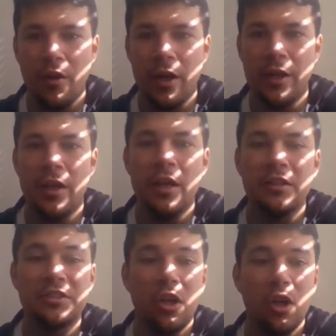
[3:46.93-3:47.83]
All right,
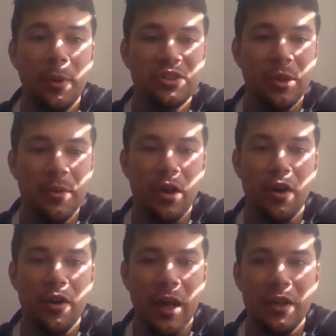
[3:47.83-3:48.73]
let's talk about some that
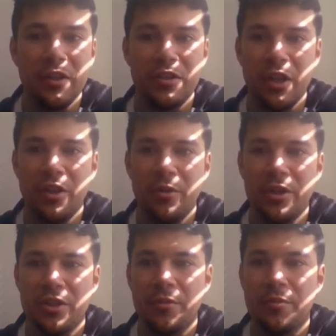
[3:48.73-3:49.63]
are not in the shaded
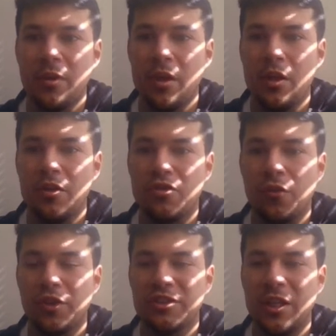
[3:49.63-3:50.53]
region. So
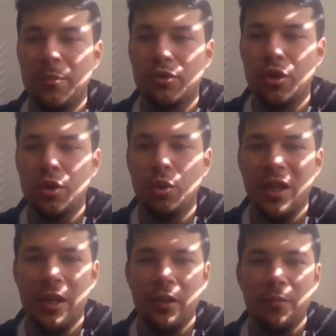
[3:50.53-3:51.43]
for example,
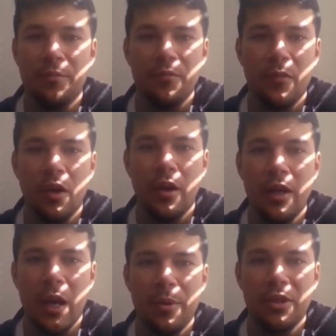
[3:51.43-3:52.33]
210. All right,
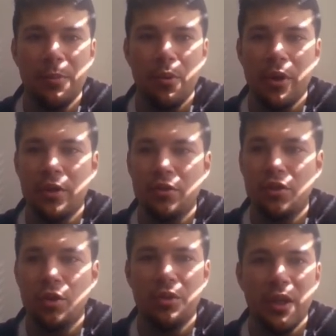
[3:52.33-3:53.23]
I picked the point
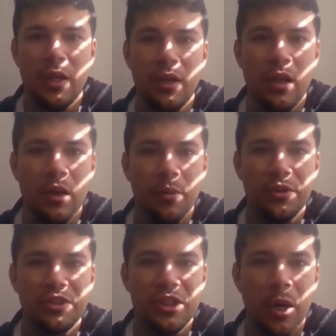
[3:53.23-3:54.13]
210,
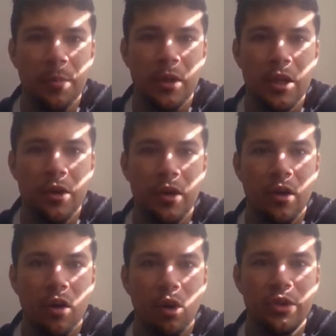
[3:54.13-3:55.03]
which is up here,
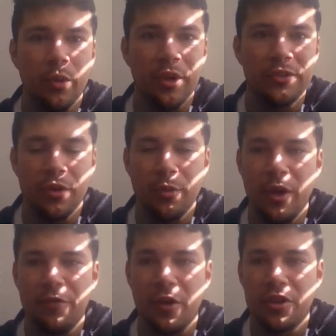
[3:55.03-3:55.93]
only works for the
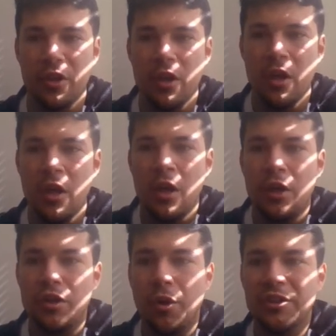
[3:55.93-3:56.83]
red function.
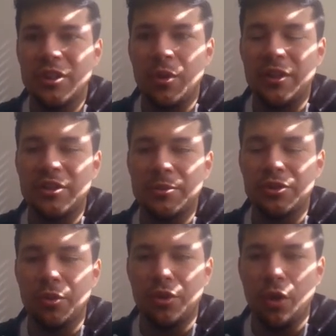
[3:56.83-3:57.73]
Notice that when I
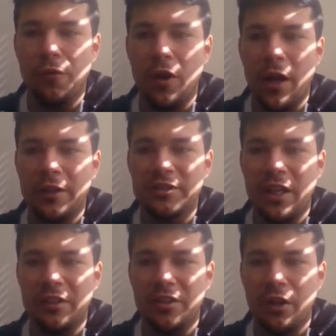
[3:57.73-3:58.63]
substitute 2 for x
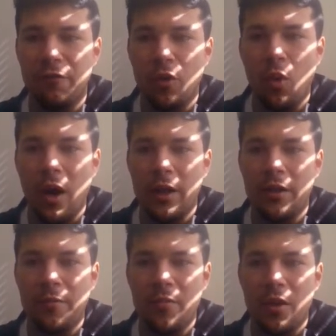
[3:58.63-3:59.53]
and 10 for
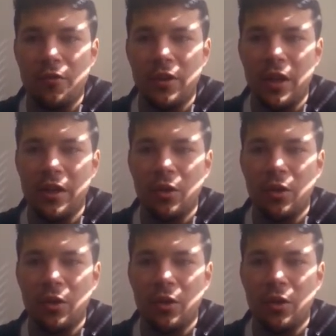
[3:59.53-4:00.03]
y for that